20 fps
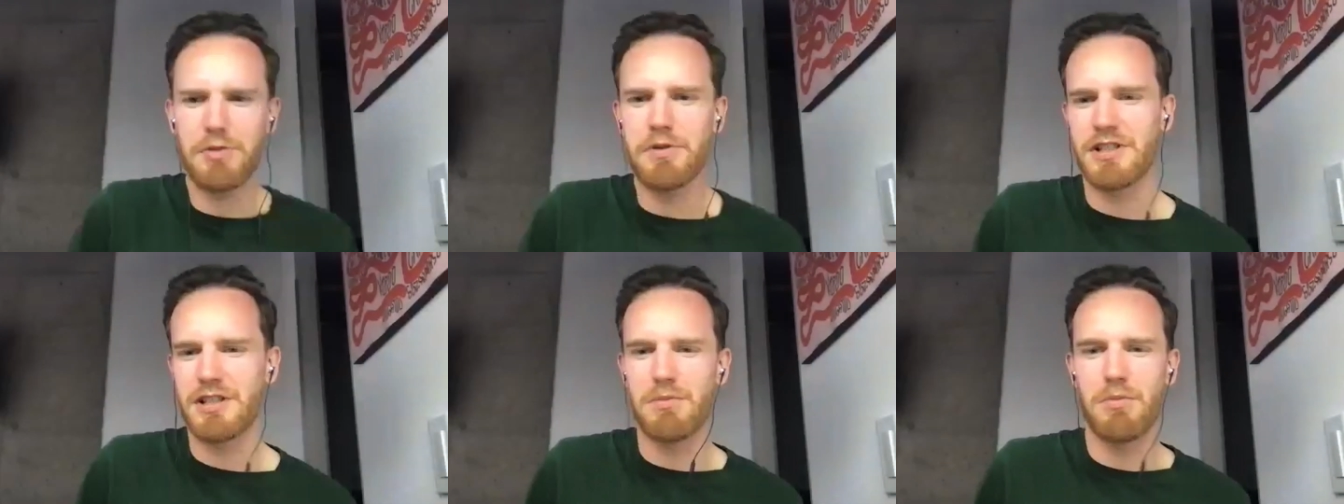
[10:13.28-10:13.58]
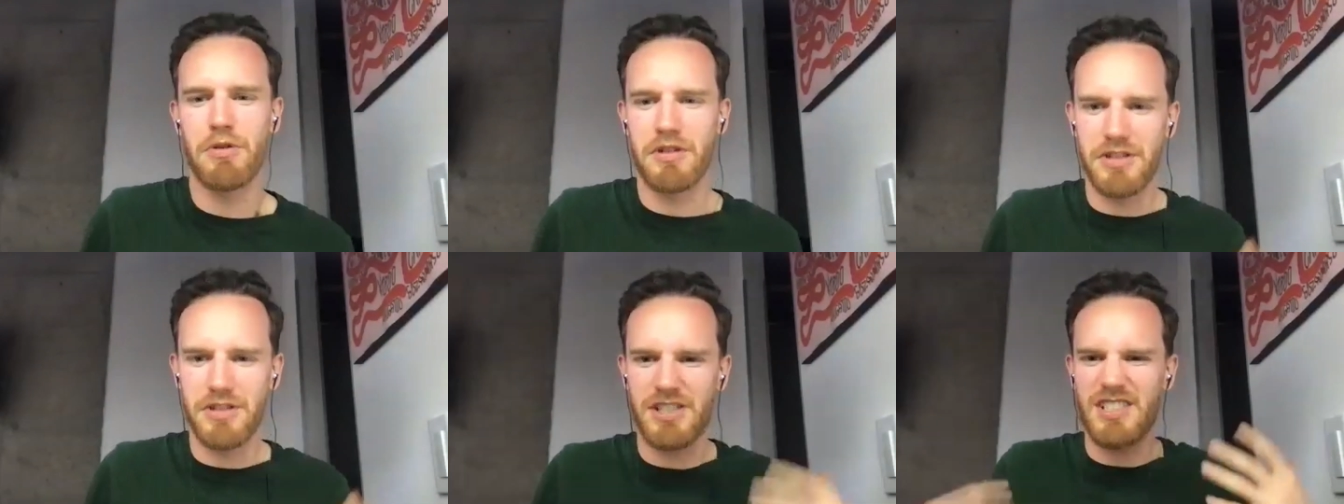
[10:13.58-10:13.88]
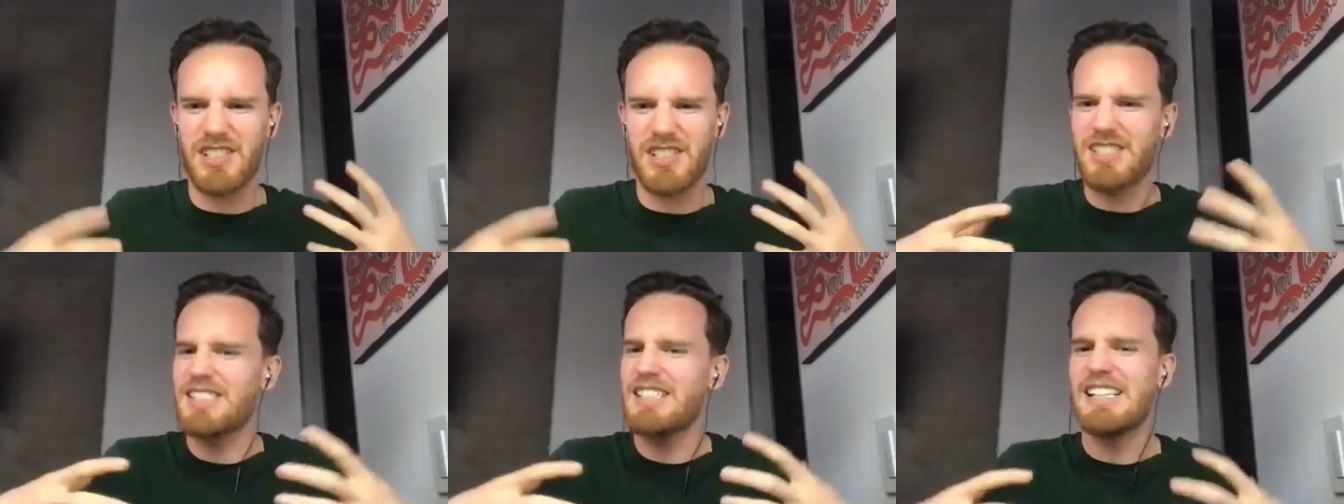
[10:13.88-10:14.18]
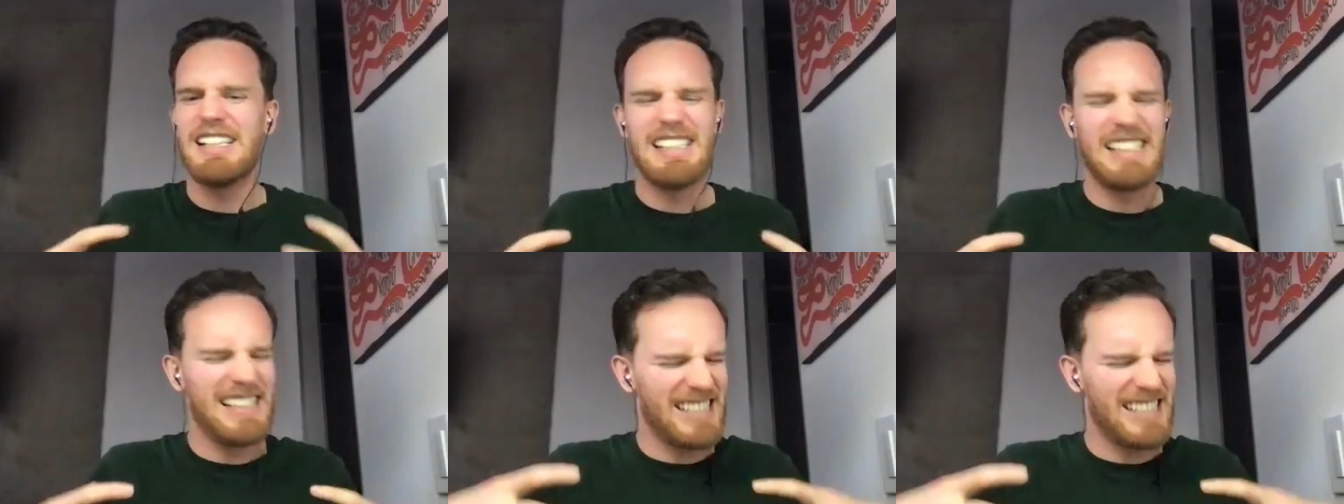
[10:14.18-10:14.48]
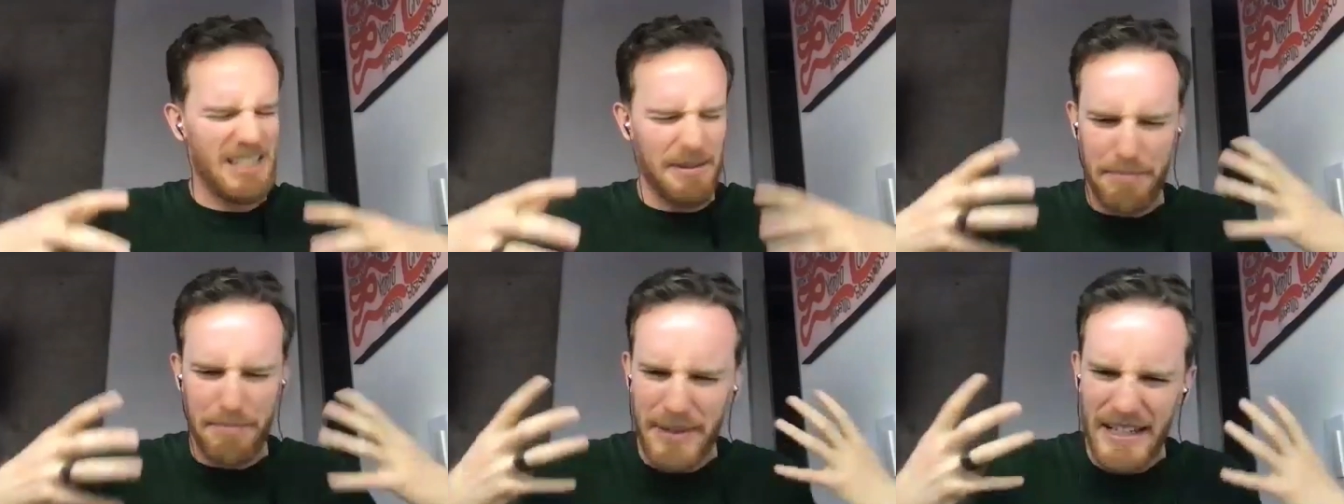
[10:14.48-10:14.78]
to? Is it more just
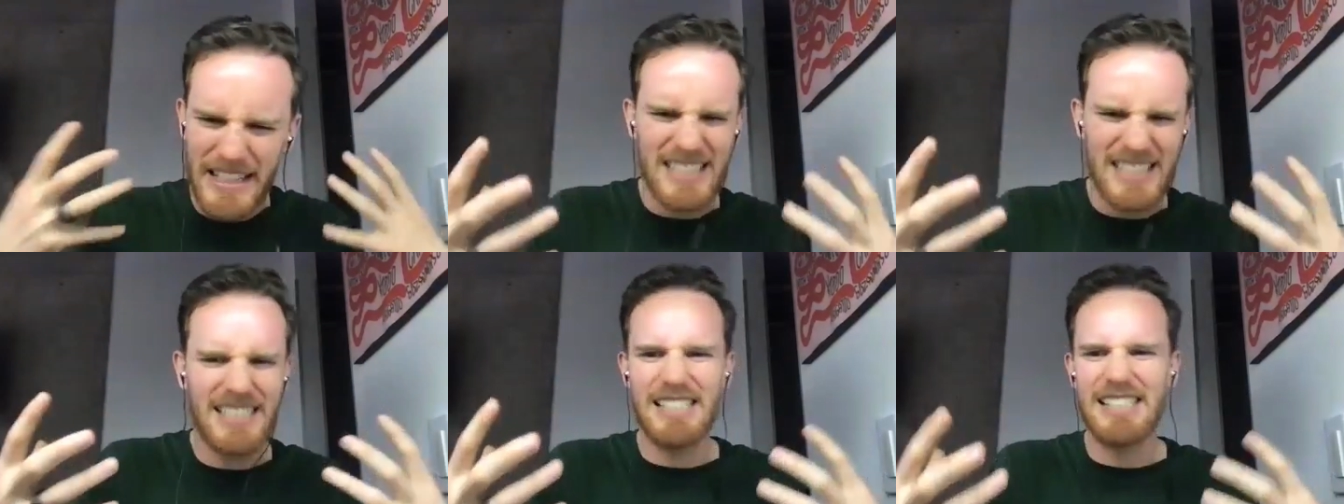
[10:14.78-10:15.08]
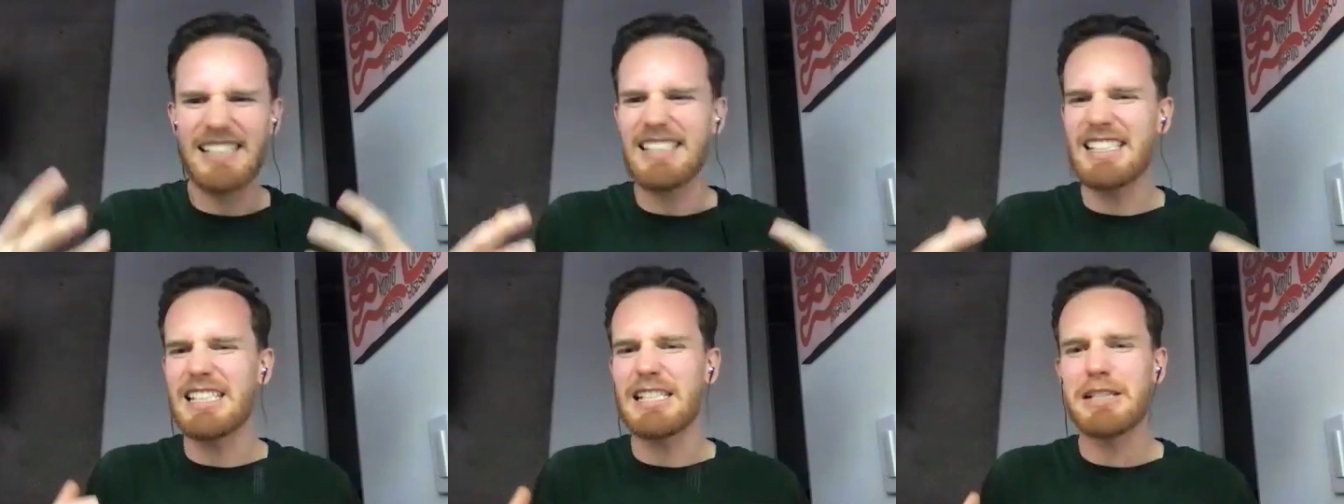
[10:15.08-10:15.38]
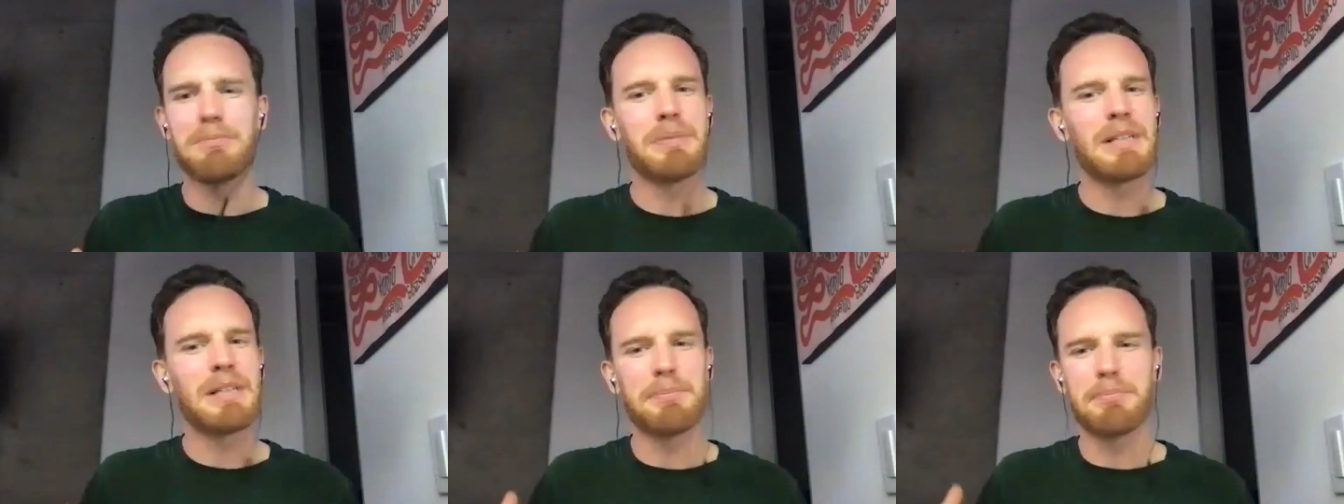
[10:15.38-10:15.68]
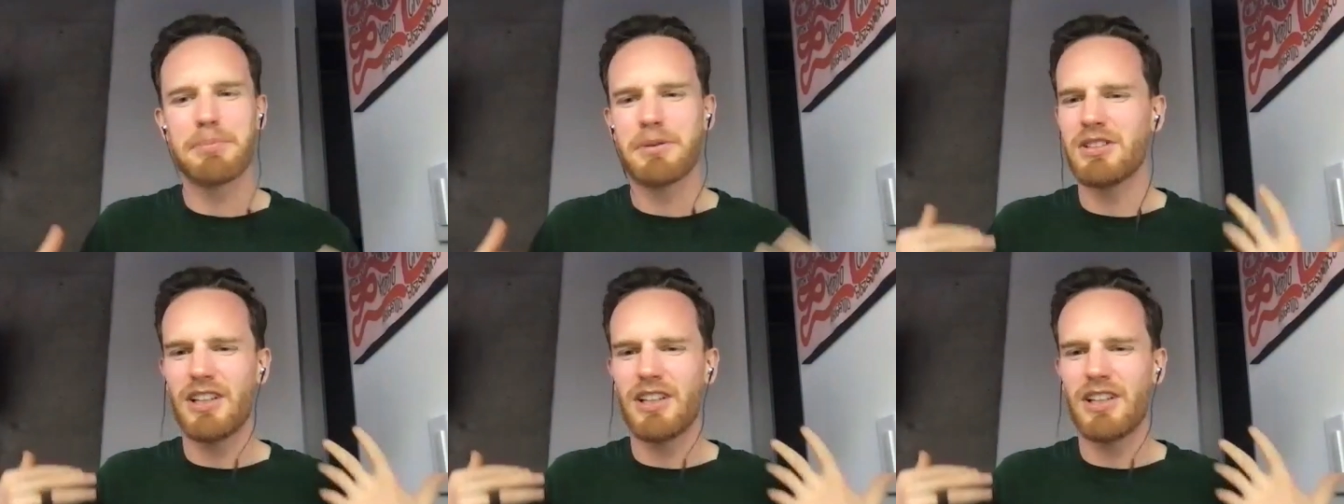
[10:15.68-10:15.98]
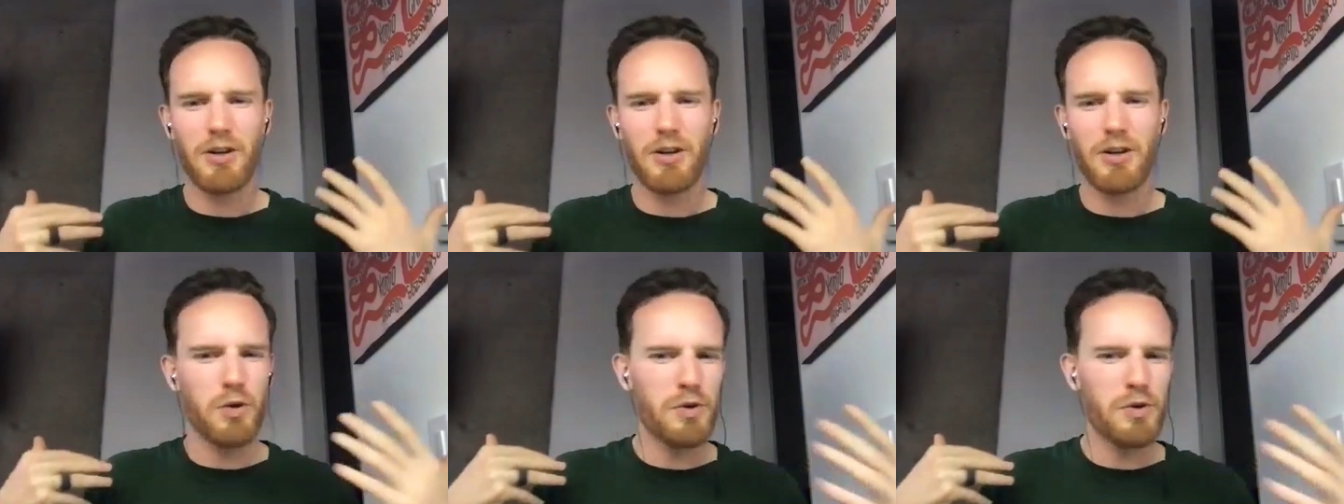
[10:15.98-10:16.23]
it's a big city, people are